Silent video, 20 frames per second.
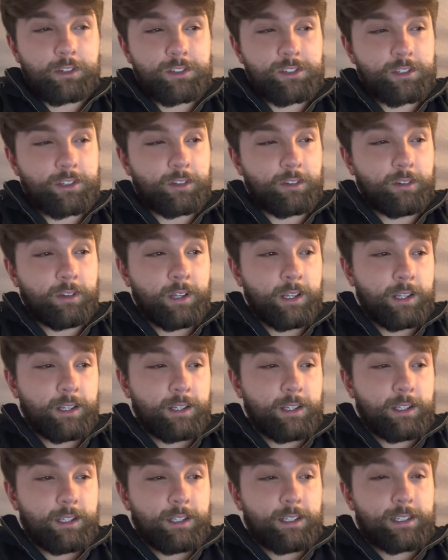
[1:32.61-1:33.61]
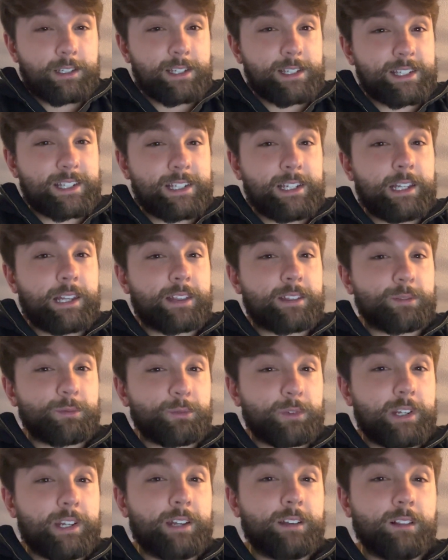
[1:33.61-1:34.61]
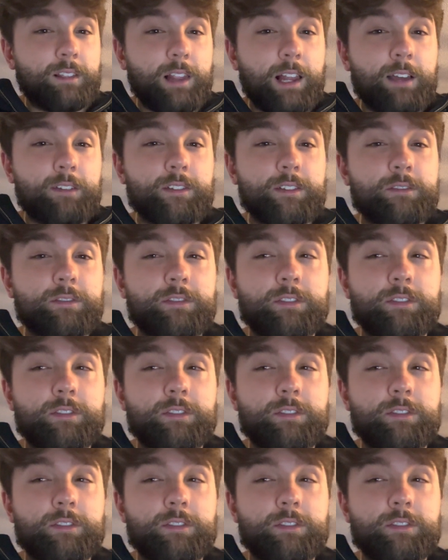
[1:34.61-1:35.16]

So to see 3-11